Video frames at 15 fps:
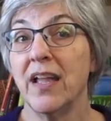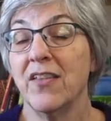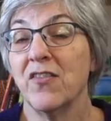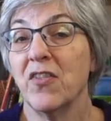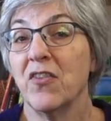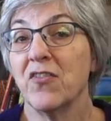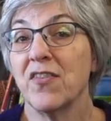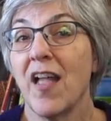
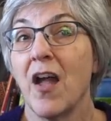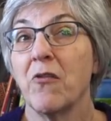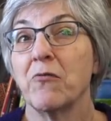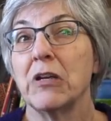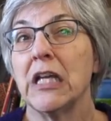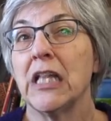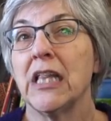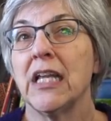So there's not
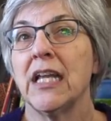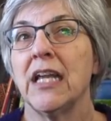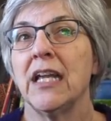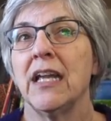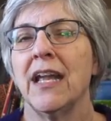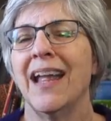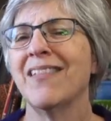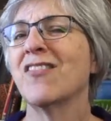
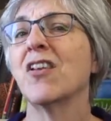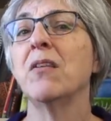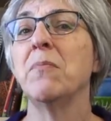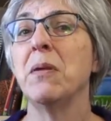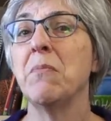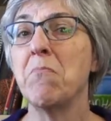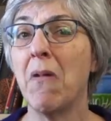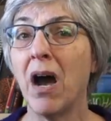really, it's going to
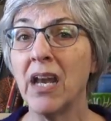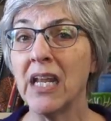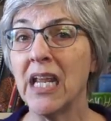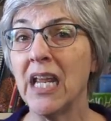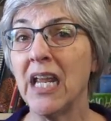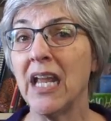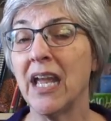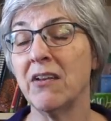be
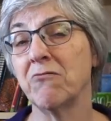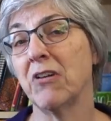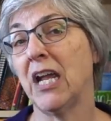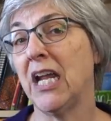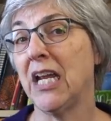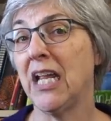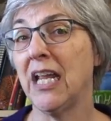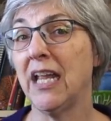muddy and
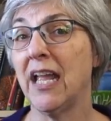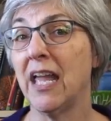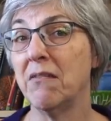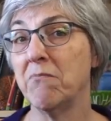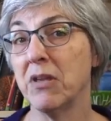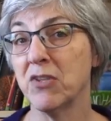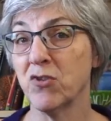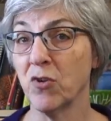rainy
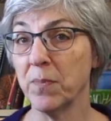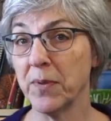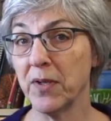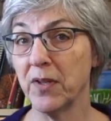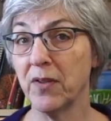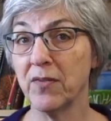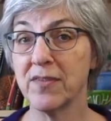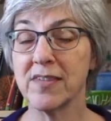and miserable.